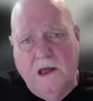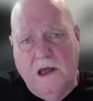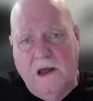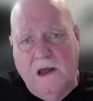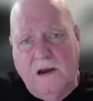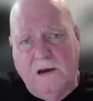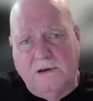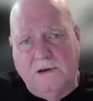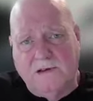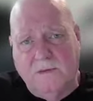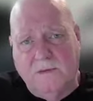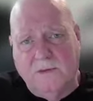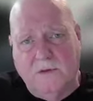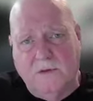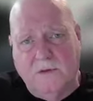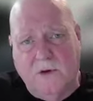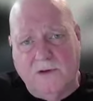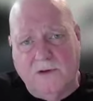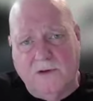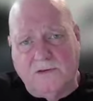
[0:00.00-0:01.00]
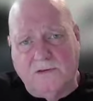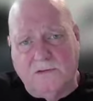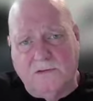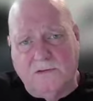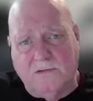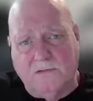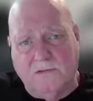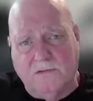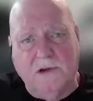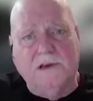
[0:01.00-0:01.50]
are some of the most
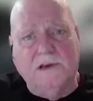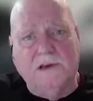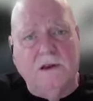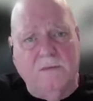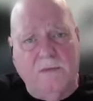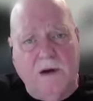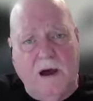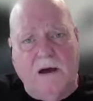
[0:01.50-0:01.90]
written